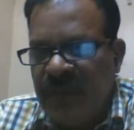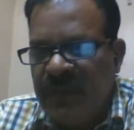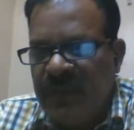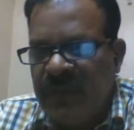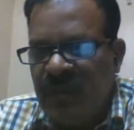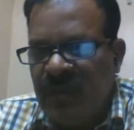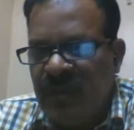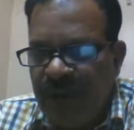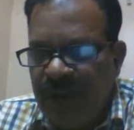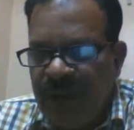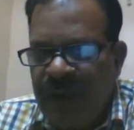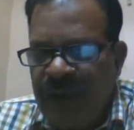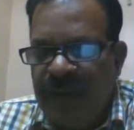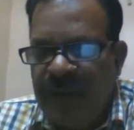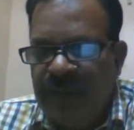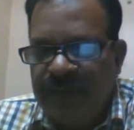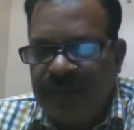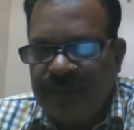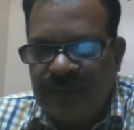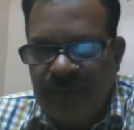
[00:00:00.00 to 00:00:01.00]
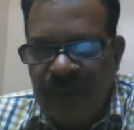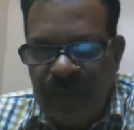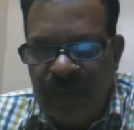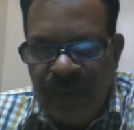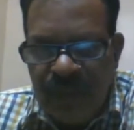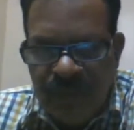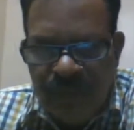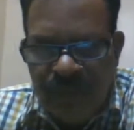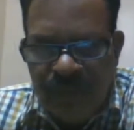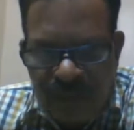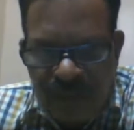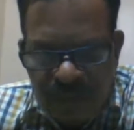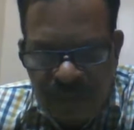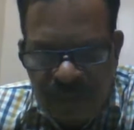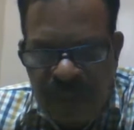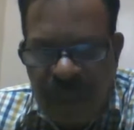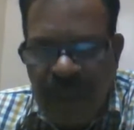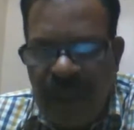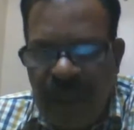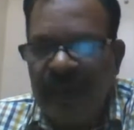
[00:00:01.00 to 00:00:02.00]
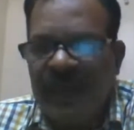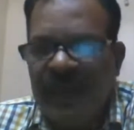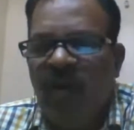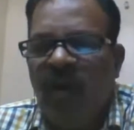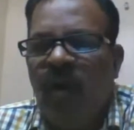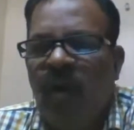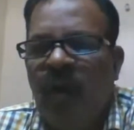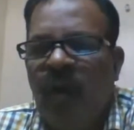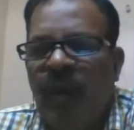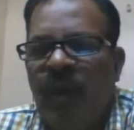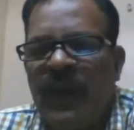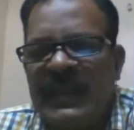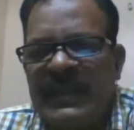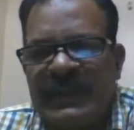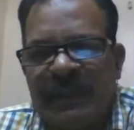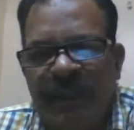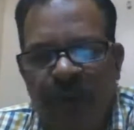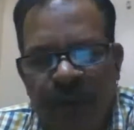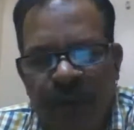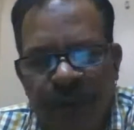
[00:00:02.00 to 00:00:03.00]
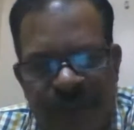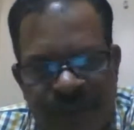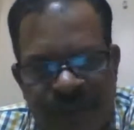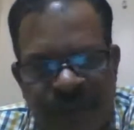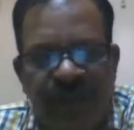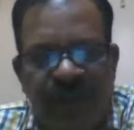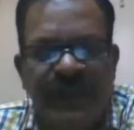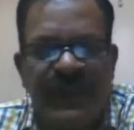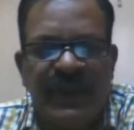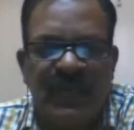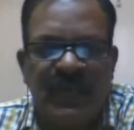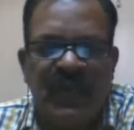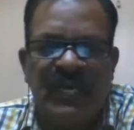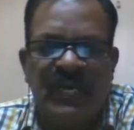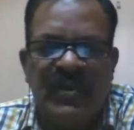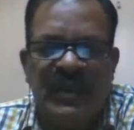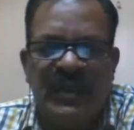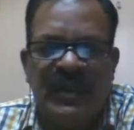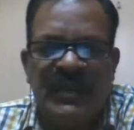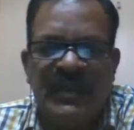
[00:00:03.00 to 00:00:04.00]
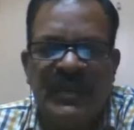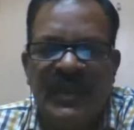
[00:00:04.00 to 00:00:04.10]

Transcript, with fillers: So when there is over exploitation of resources,